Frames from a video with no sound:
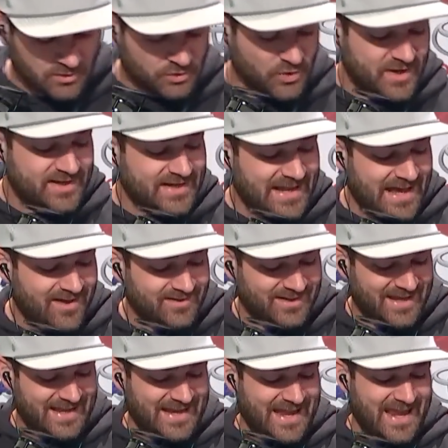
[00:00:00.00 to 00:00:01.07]
Graded out
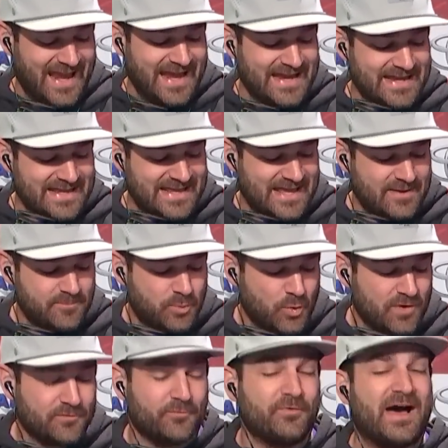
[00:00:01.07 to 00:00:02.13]
at
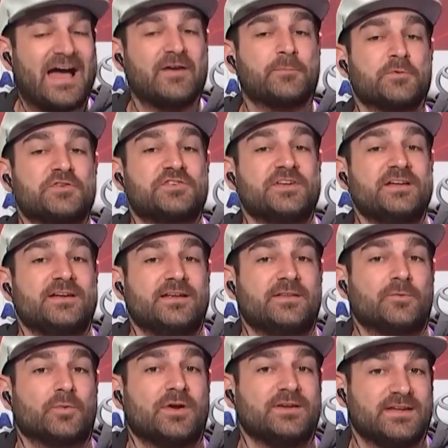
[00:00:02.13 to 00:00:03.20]
88.5% in
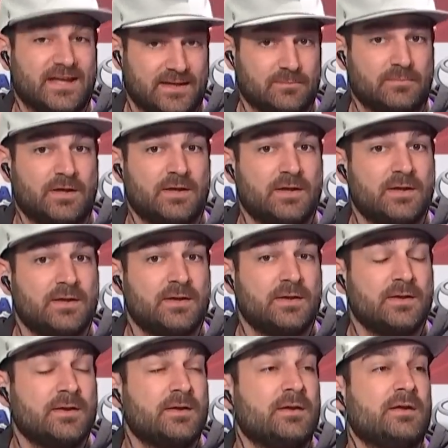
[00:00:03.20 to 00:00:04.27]
the run game.
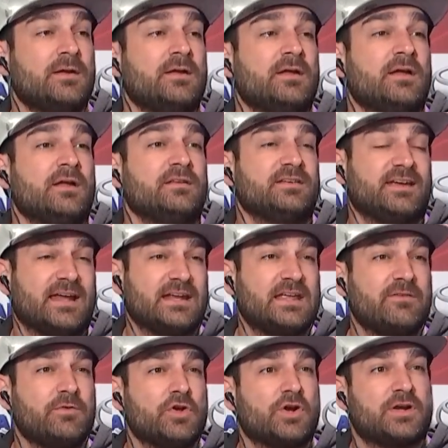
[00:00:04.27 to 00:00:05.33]
To kind of
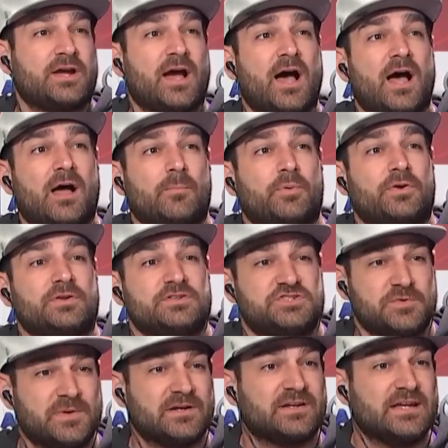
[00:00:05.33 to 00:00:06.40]
give you a comp,
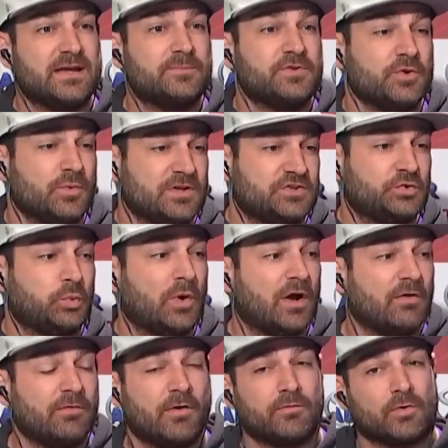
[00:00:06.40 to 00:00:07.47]
Jahmyr Gibbs, who went
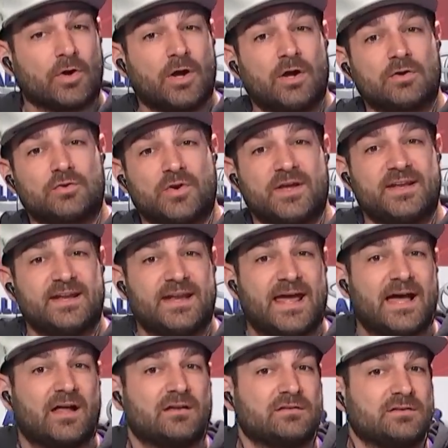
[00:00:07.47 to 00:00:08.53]
12 overall, graded
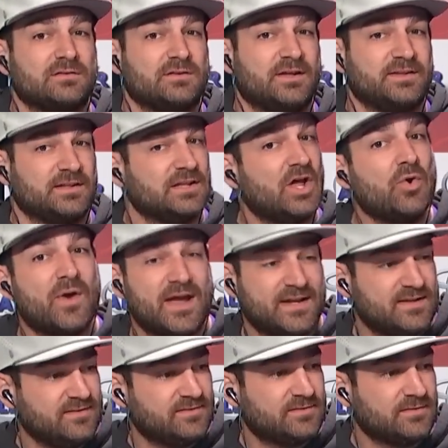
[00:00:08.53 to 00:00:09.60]
out in the low
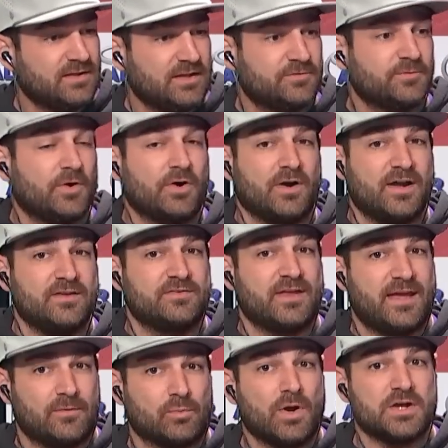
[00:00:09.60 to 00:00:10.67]
80s as far as
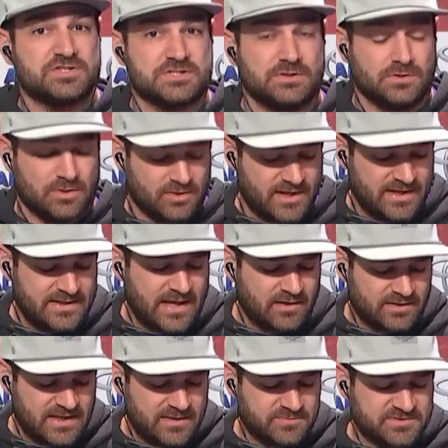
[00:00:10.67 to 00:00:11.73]
a rusher. Okay,
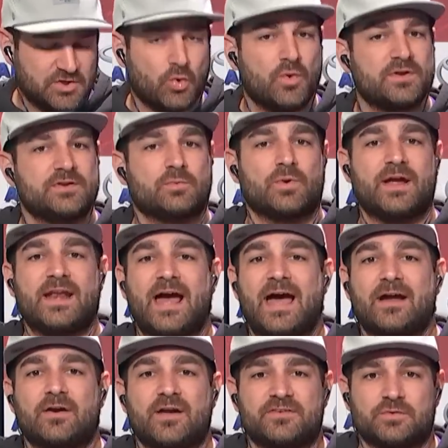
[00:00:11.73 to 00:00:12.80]
now Gibbs is going to rate
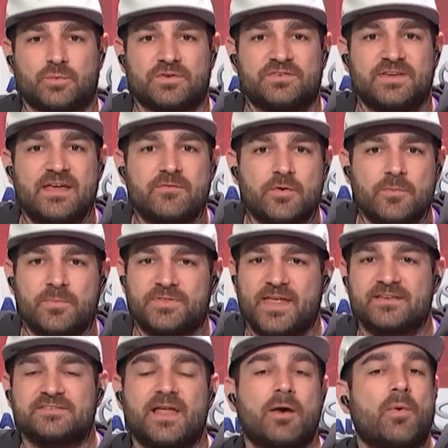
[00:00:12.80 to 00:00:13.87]
higher as a receiver, but
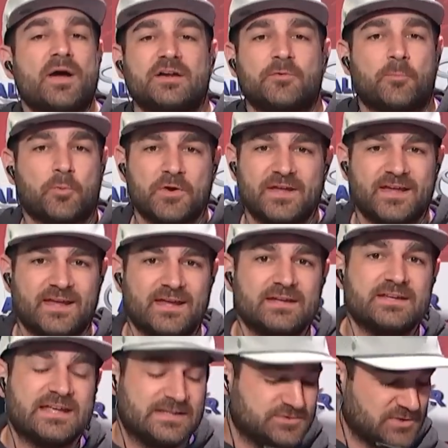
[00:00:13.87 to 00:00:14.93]
that's not why you're bringing
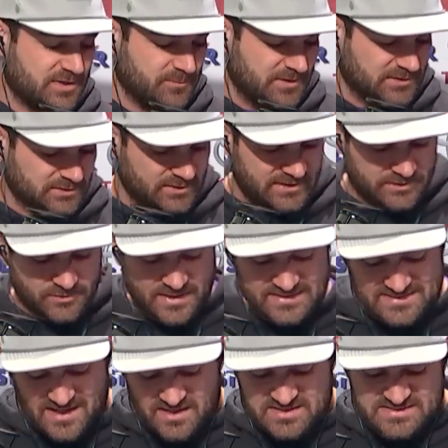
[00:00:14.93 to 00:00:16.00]
in Kendre Miller. He
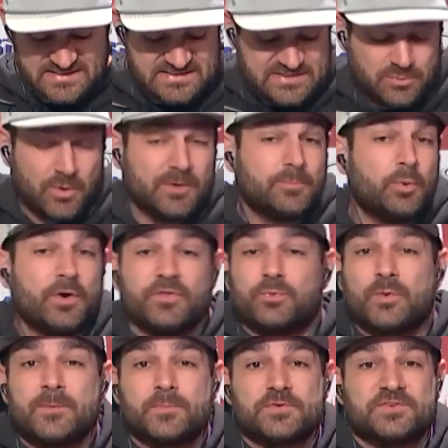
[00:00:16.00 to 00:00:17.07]
grades out at
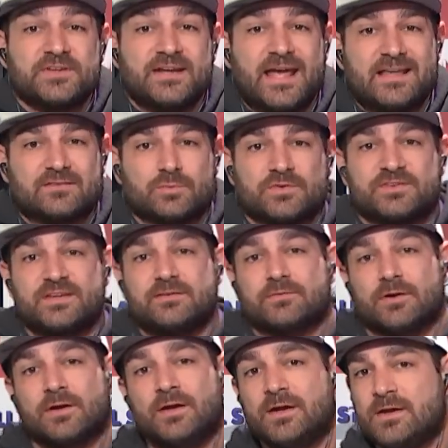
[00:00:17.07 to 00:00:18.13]
61.3% as a
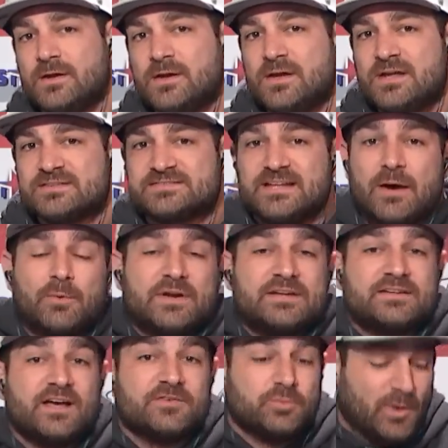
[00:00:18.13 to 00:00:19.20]
receiver. It's not what
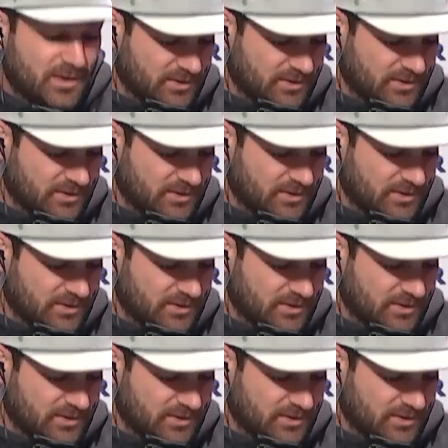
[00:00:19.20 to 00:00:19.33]
he does